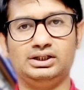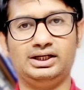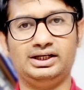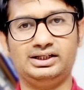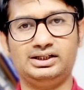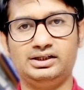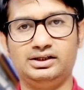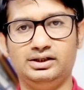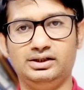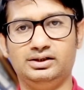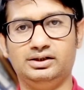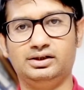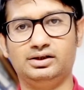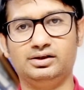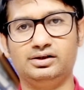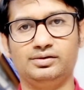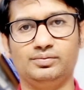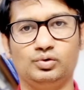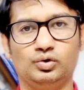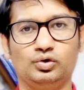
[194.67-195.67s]
at here her
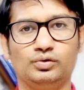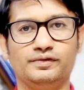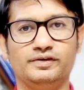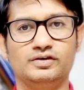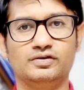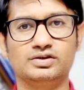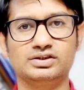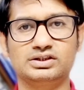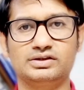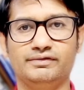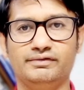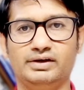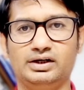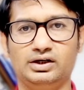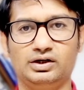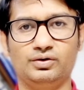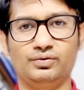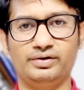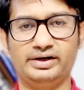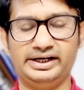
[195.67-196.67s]
hemoglobin was somewhere
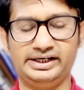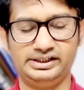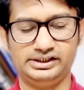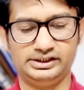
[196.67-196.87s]
around